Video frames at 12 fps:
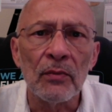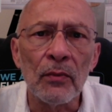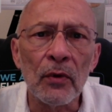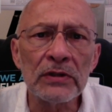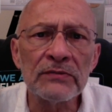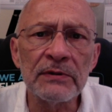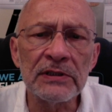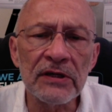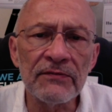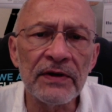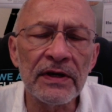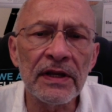More
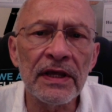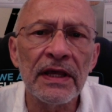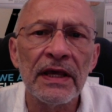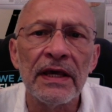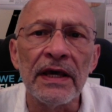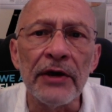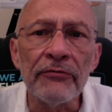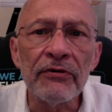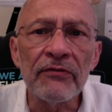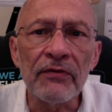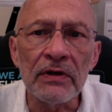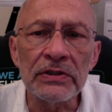specifically, it
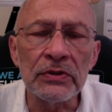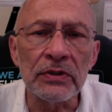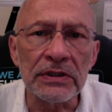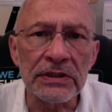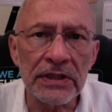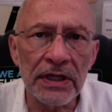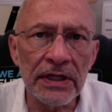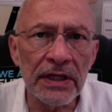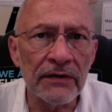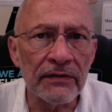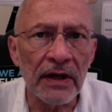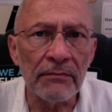refers to the
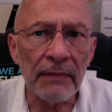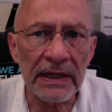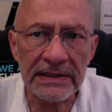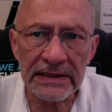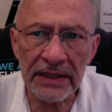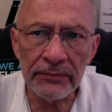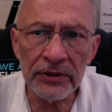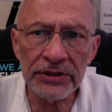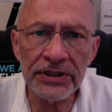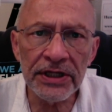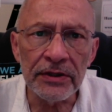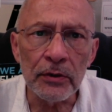study of the Maseh
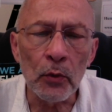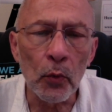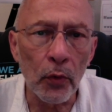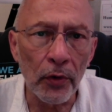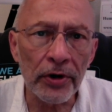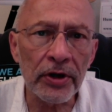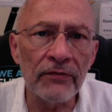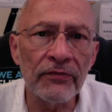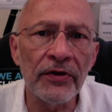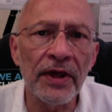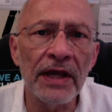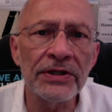Bereshit, work of
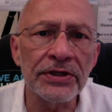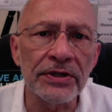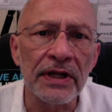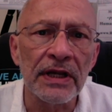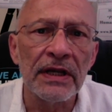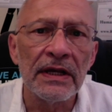creation,